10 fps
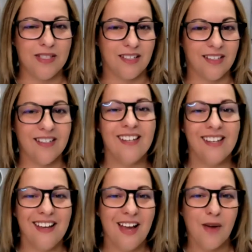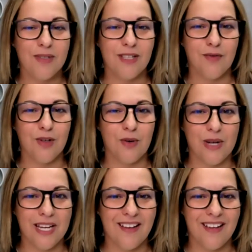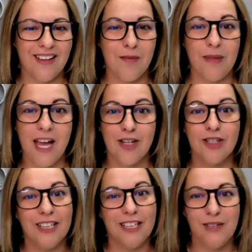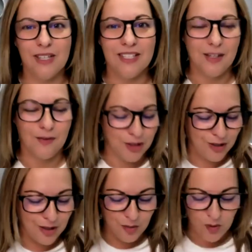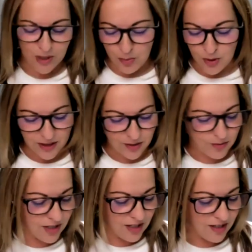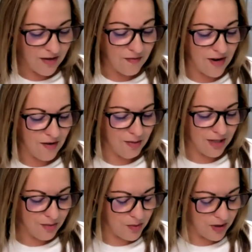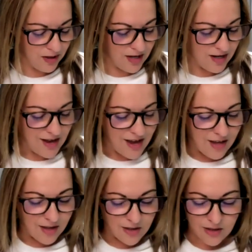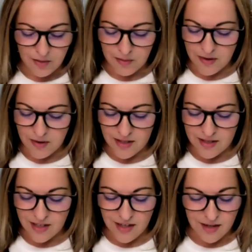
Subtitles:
like, I always love going, and I'm actually leaving this afternoon. I'm going to Portland, Oregon. I've never been to Portland, so I'm excited.